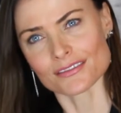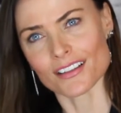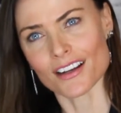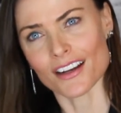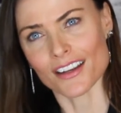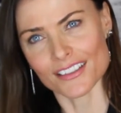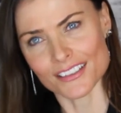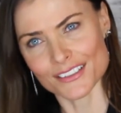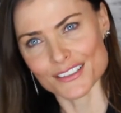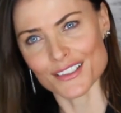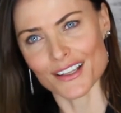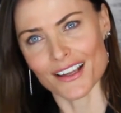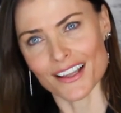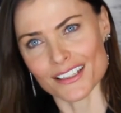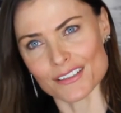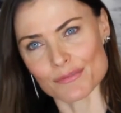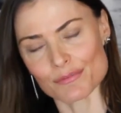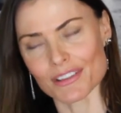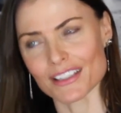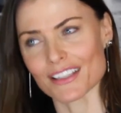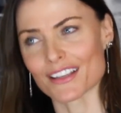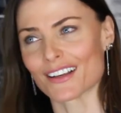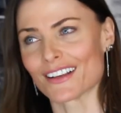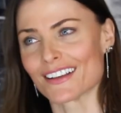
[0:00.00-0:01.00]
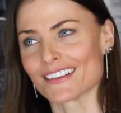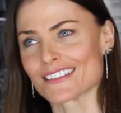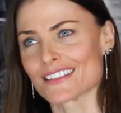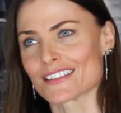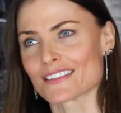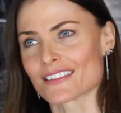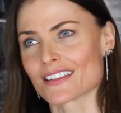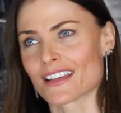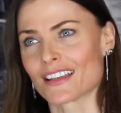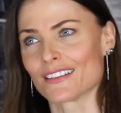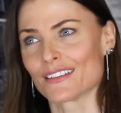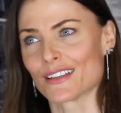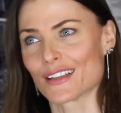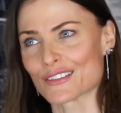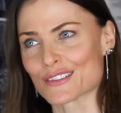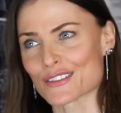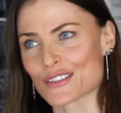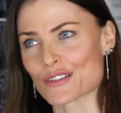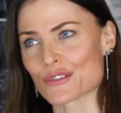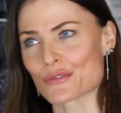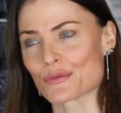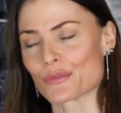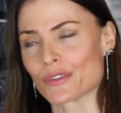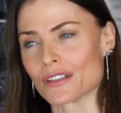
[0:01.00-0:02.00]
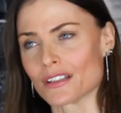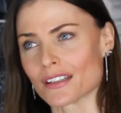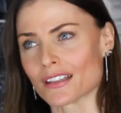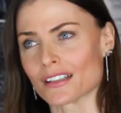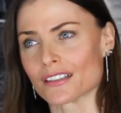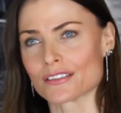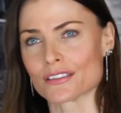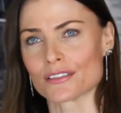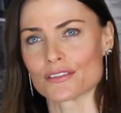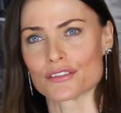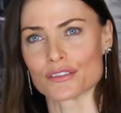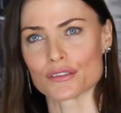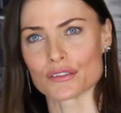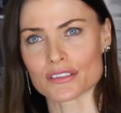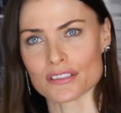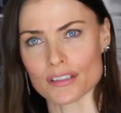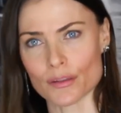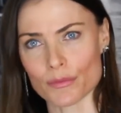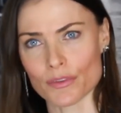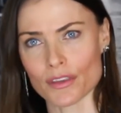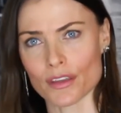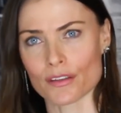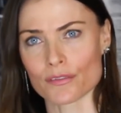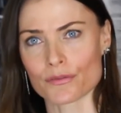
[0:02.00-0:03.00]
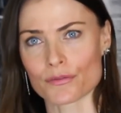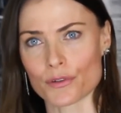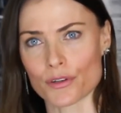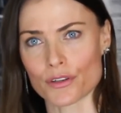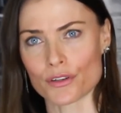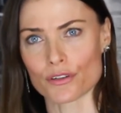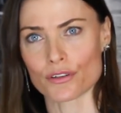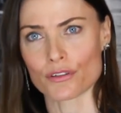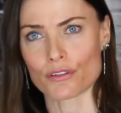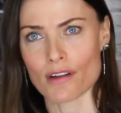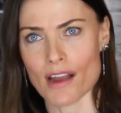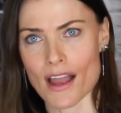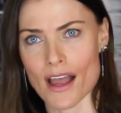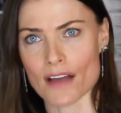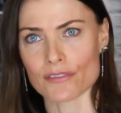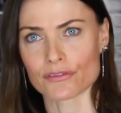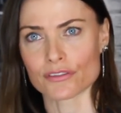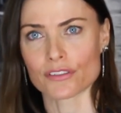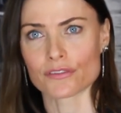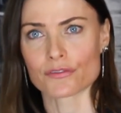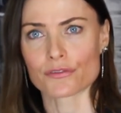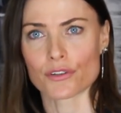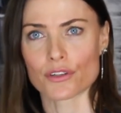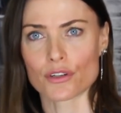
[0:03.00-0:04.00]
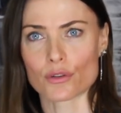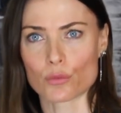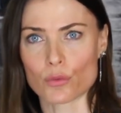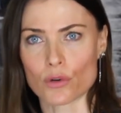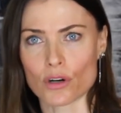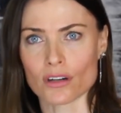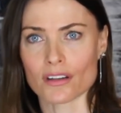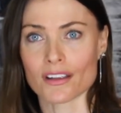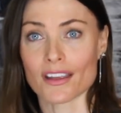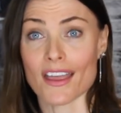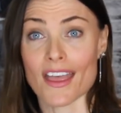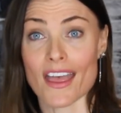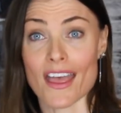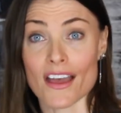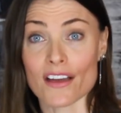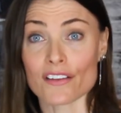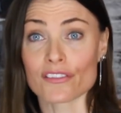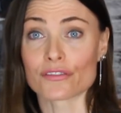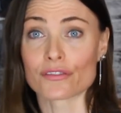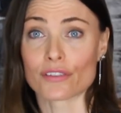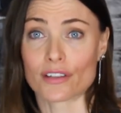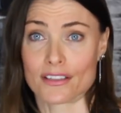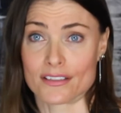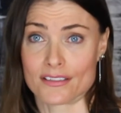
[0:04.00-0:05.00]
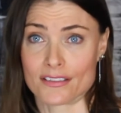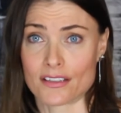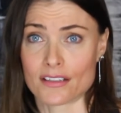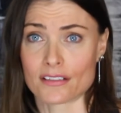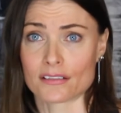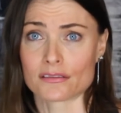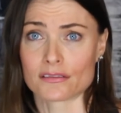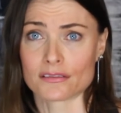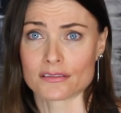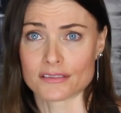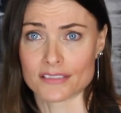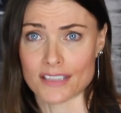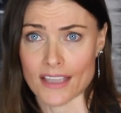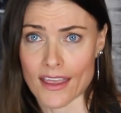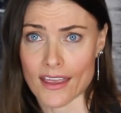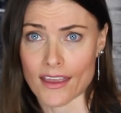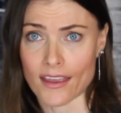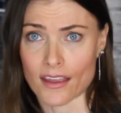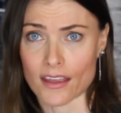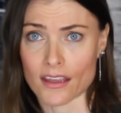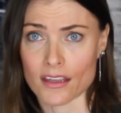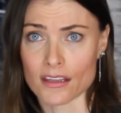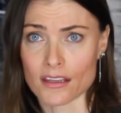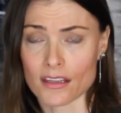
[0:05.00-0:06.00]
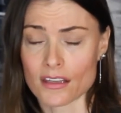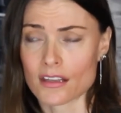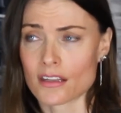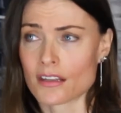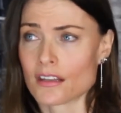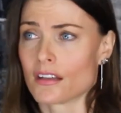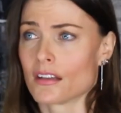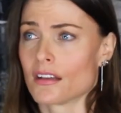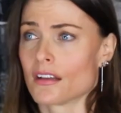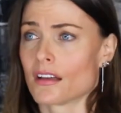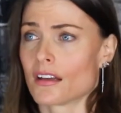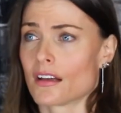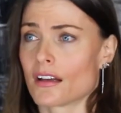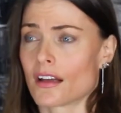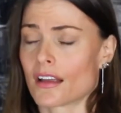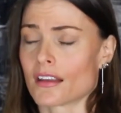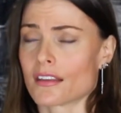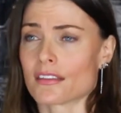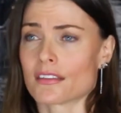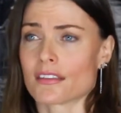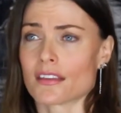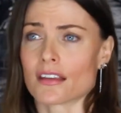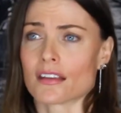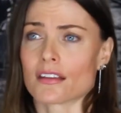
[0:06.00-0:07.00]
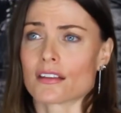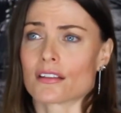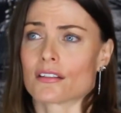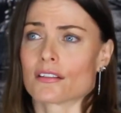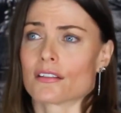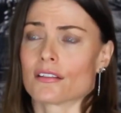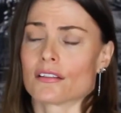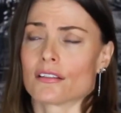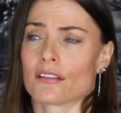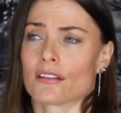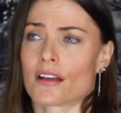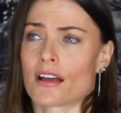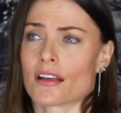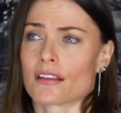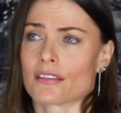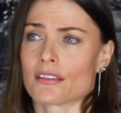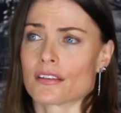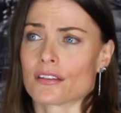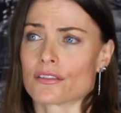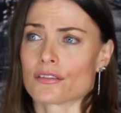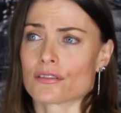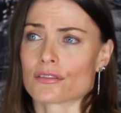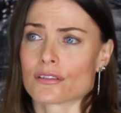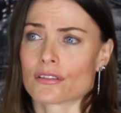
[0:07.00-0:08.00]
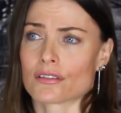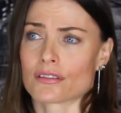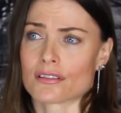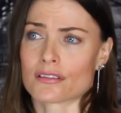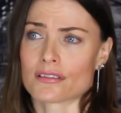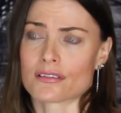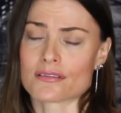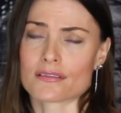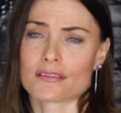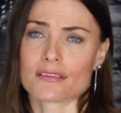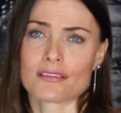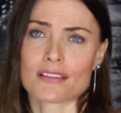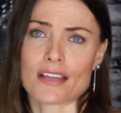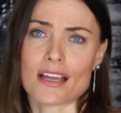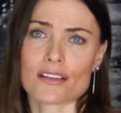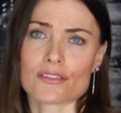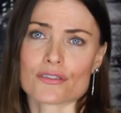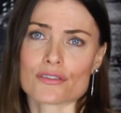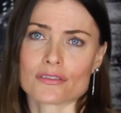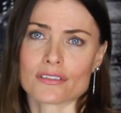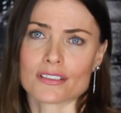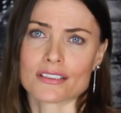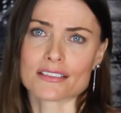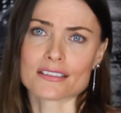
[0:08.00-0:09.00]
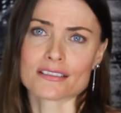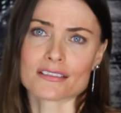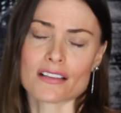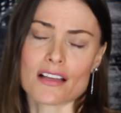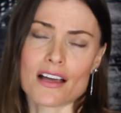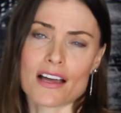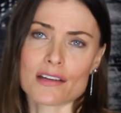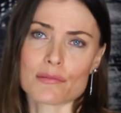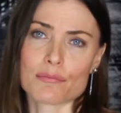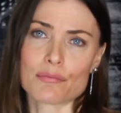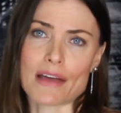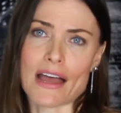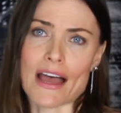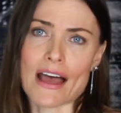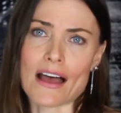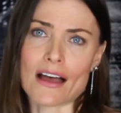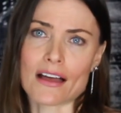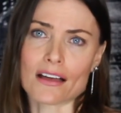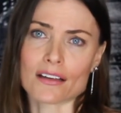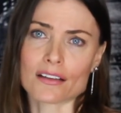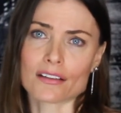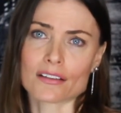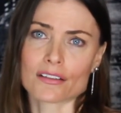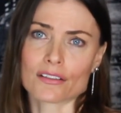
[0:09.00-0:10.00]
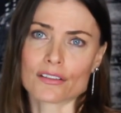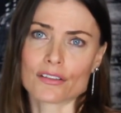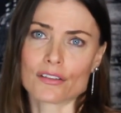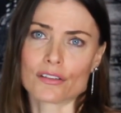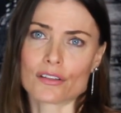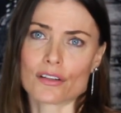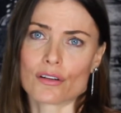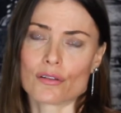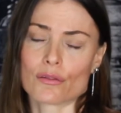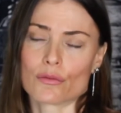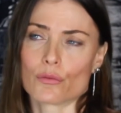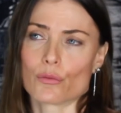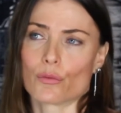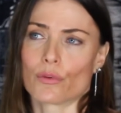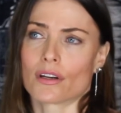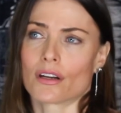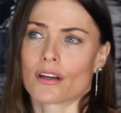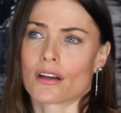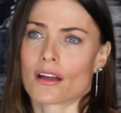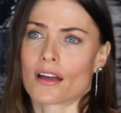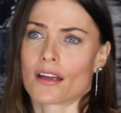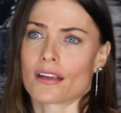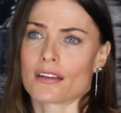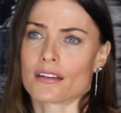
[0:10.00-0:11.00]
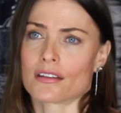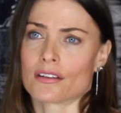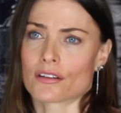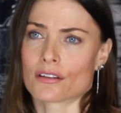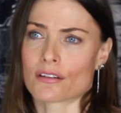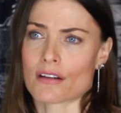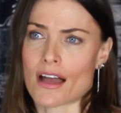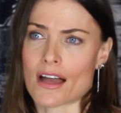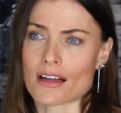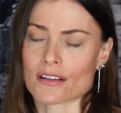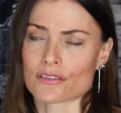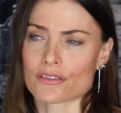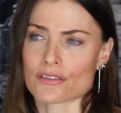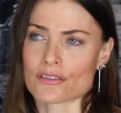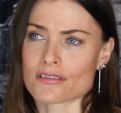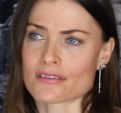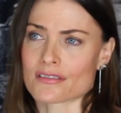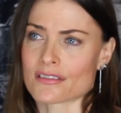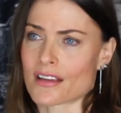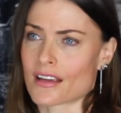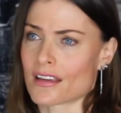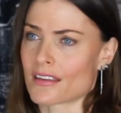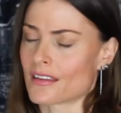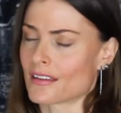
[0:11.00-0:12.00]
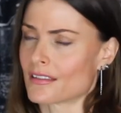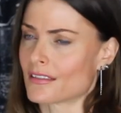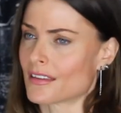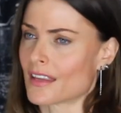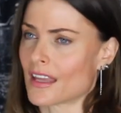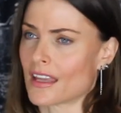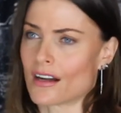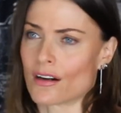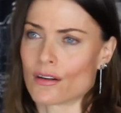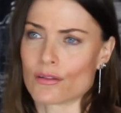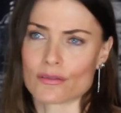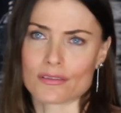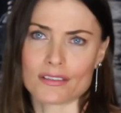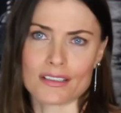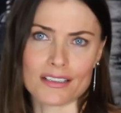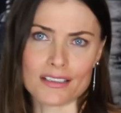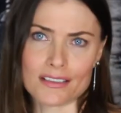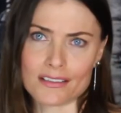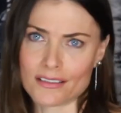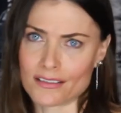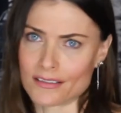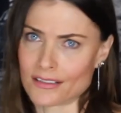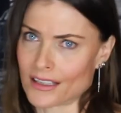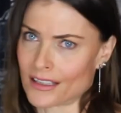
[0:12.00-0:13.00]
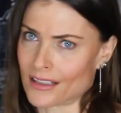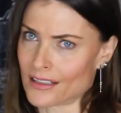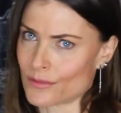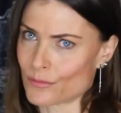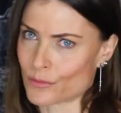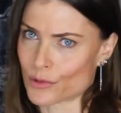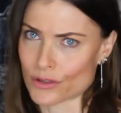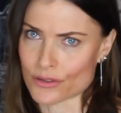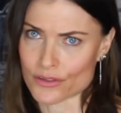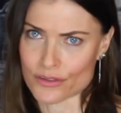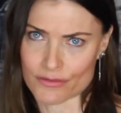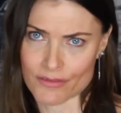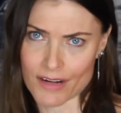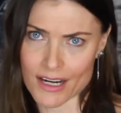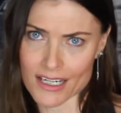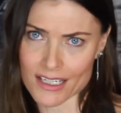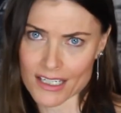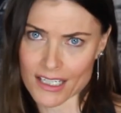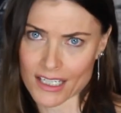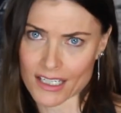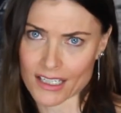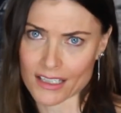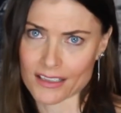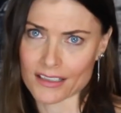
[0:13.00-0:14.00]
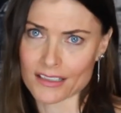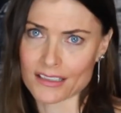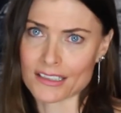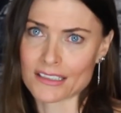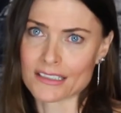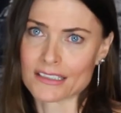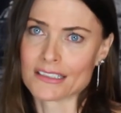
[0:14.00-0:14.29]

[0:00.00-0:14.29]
Are you done? Because unless you're willing to do something for your craft and for your work every single day, I think you're gonna naturally slide back. You know, when I hear actors say that they don't need any more training,